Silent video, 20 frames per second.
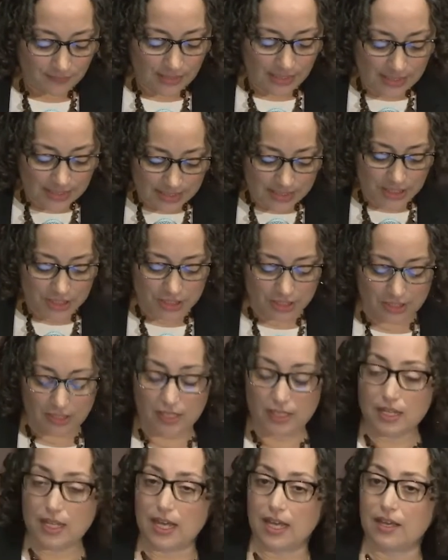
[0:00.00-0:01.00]
In addition
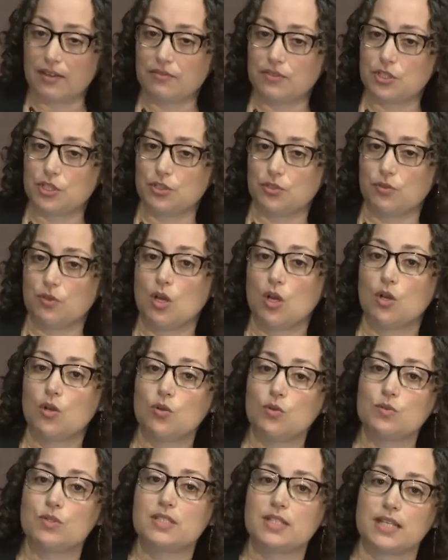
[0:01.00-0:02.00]
to
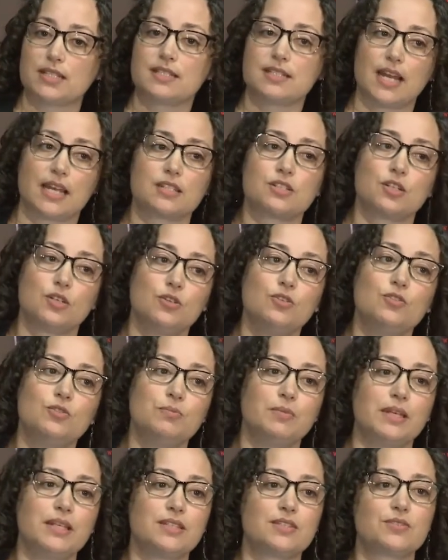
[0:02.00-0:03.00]
who sits next to whom
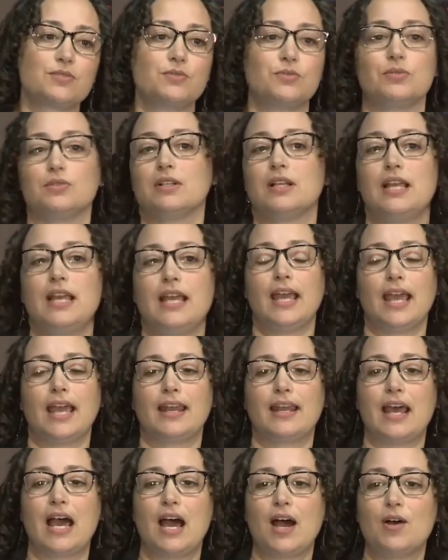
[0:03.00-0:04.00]
in school
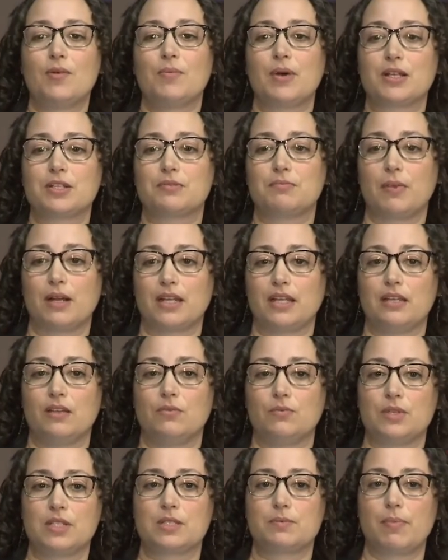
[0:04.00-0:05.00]
and how much money
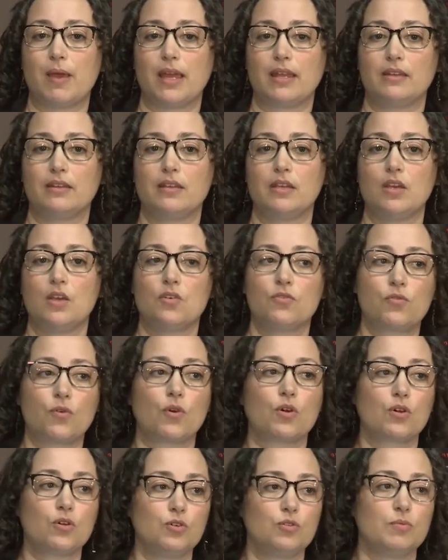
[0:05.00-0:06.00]
we spend
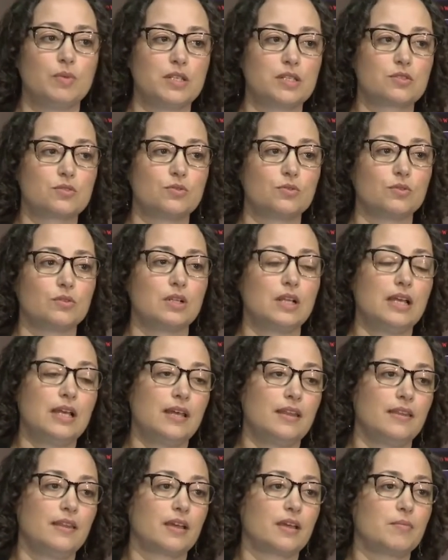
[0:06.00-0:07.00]
for whom in school,
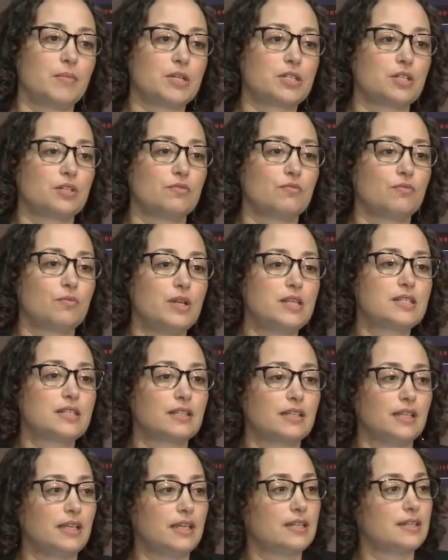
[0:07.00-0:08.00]
the Commission
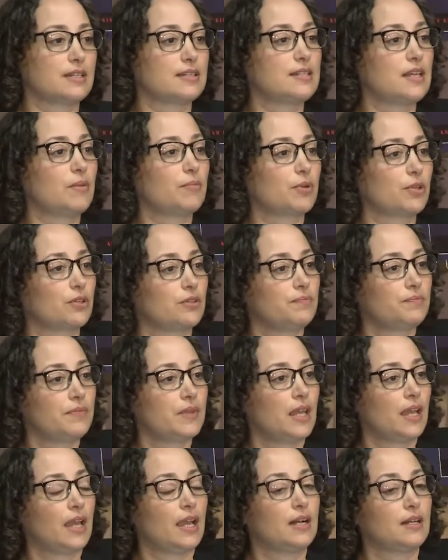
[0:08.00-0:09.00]
recently in December
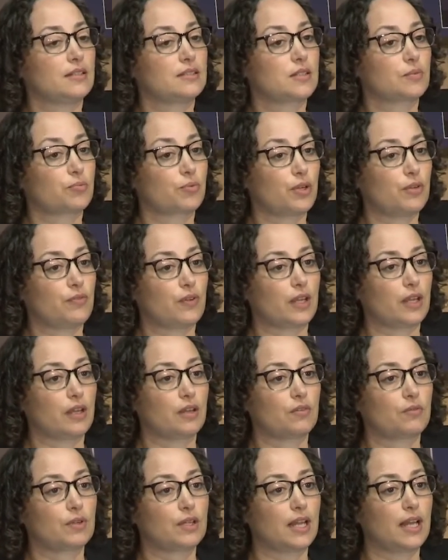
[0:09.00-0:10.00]
held a briefing
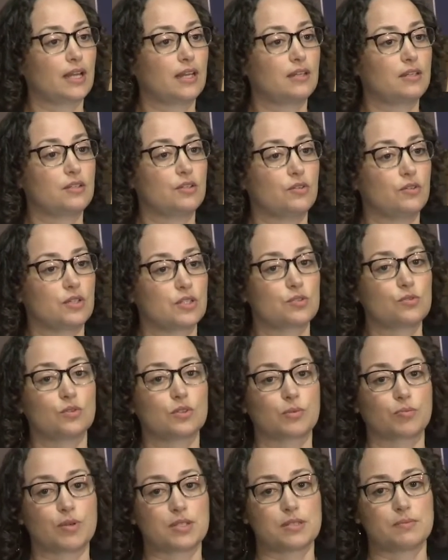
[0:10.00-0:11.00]
related to the
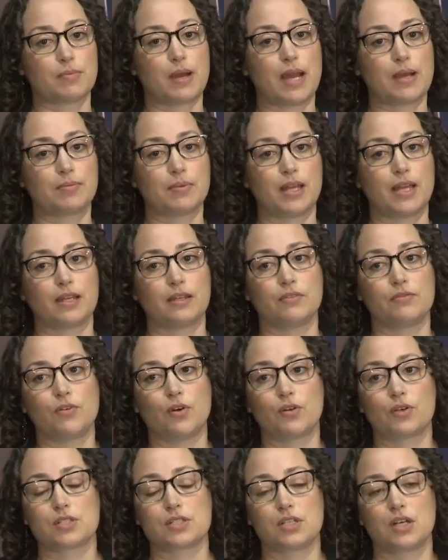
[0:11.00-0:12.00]
school-to-prison pipeline
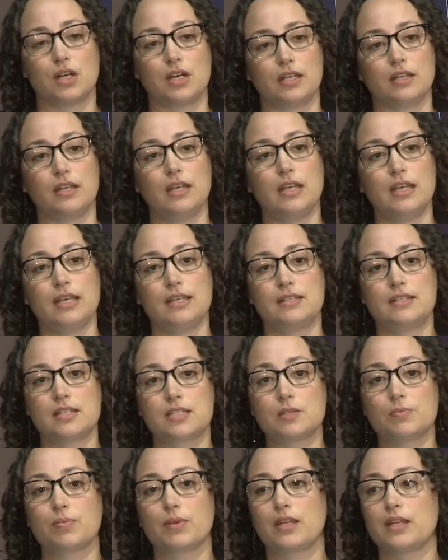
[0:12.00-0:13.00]
focused on
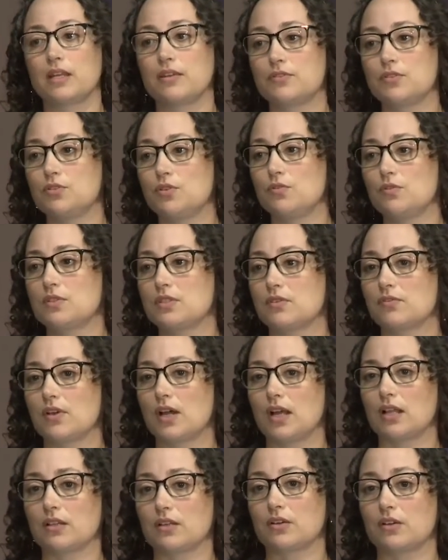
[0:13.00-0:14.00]
discipline of students of
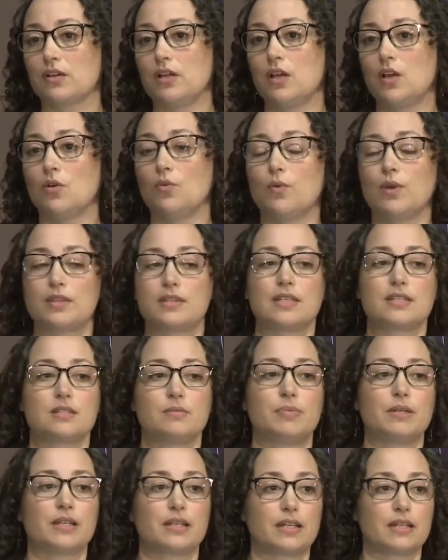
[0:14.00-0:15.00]
color with
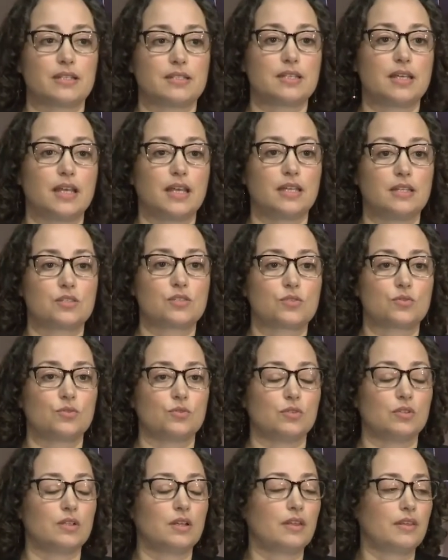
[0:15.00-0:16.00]
disabilities in
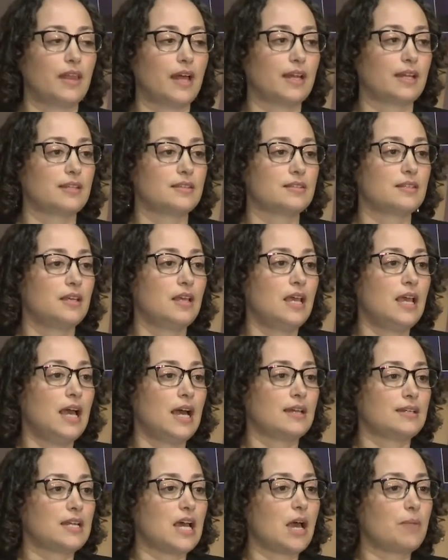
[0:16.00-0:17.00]
school. That is
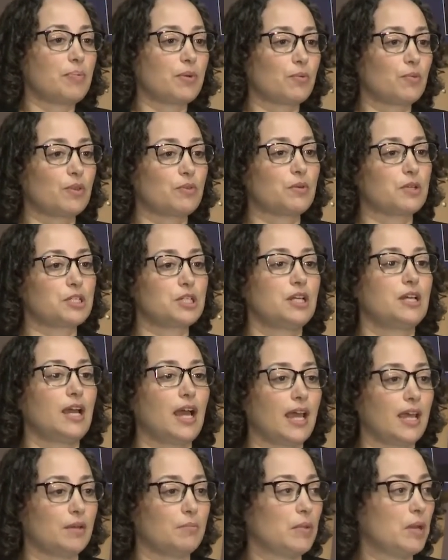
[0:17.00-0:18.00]
a topic with which
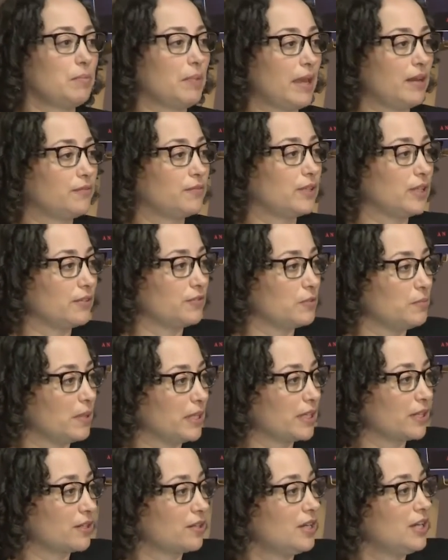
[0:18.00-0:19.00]
I am painfully
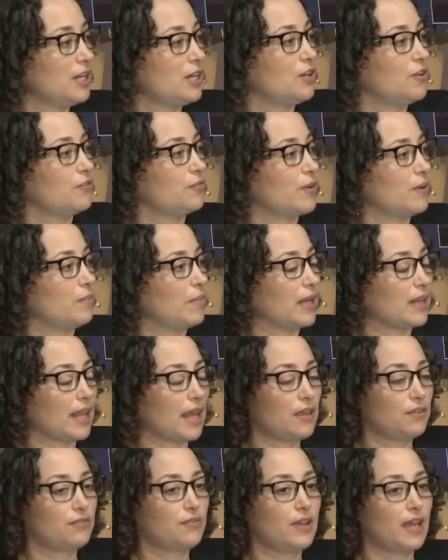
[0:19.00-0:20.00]
familiar from my
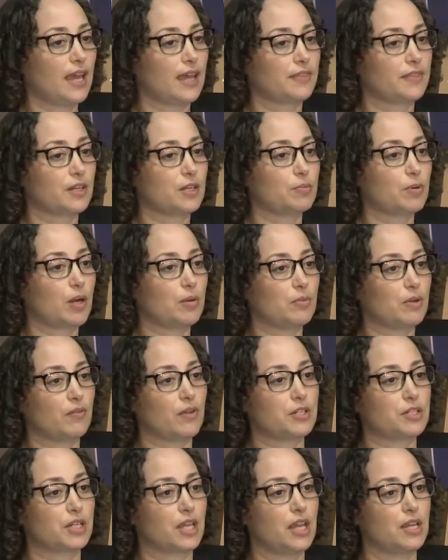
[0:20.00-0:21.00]
life at the Department of
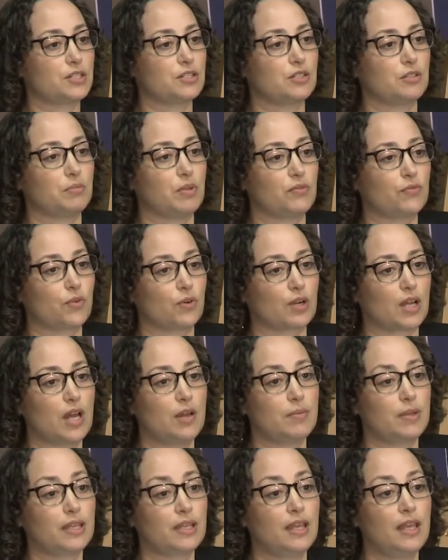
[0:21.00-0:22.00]
Education before
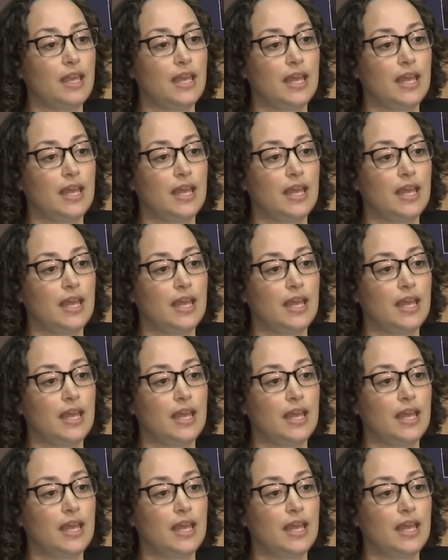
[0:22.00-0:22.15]
coming.